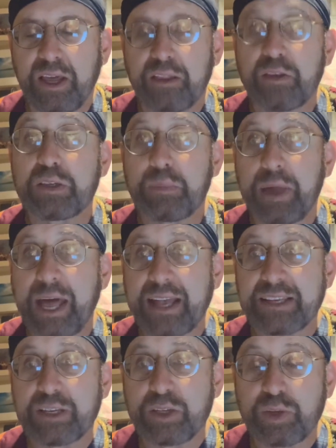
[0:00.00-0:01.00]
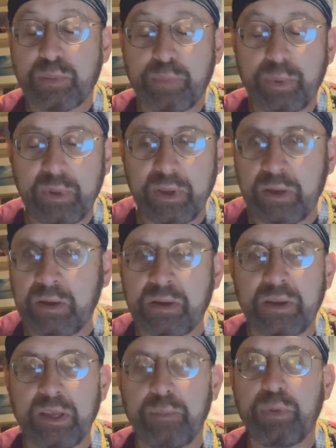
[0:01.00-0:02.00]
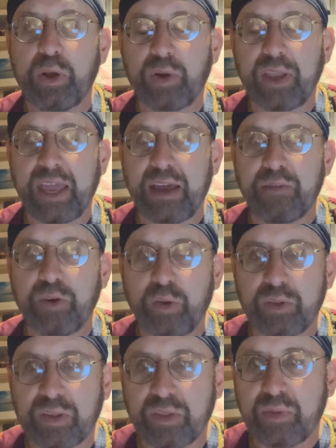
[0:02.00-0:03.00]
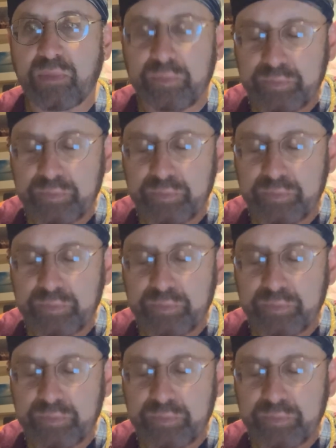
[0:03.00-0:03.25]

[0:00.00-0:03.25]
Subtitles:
There's a passage in Pirkei Avot, in